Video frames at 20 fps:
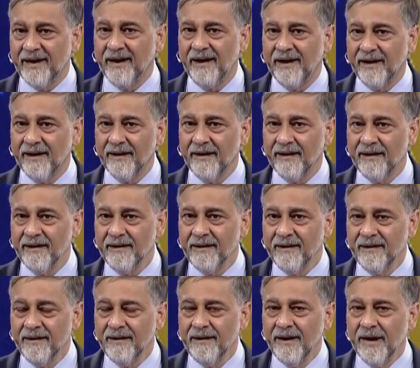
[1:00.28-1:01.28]
AI.
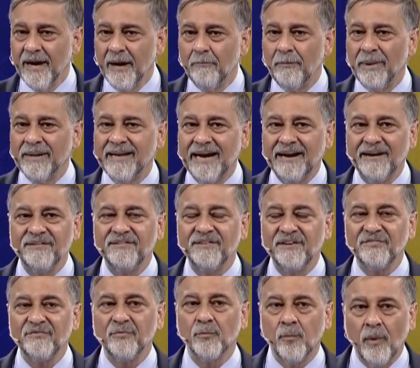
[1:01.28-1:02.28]
But that is
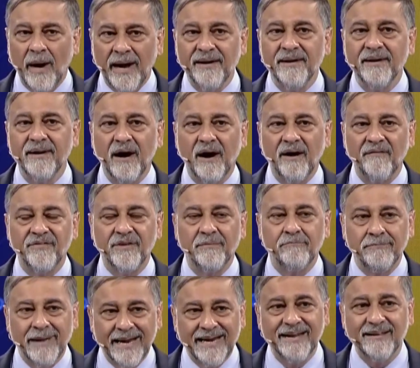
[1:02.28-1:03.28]
just one of
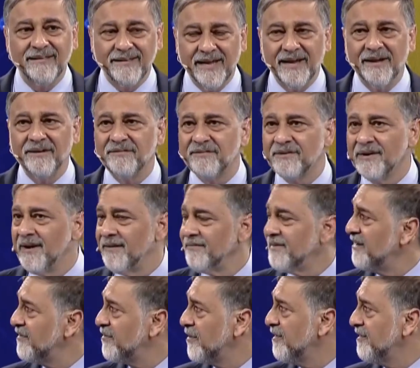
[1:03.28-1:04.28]
the many things
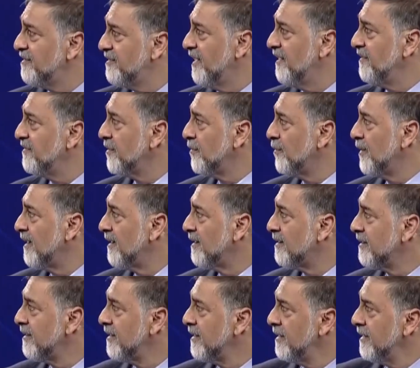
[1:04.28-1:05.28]
that's going to change the
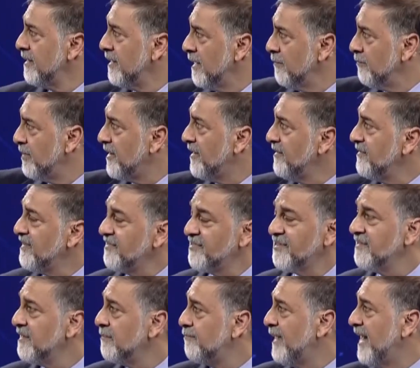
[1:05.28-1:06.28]
world. Because
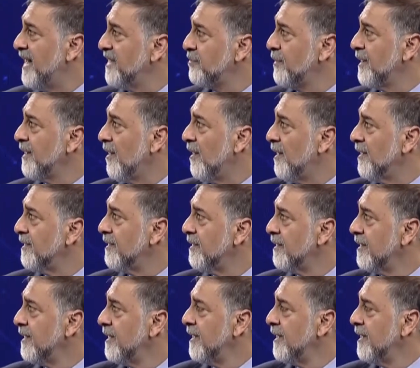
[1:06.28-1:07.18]
this is the path we're on.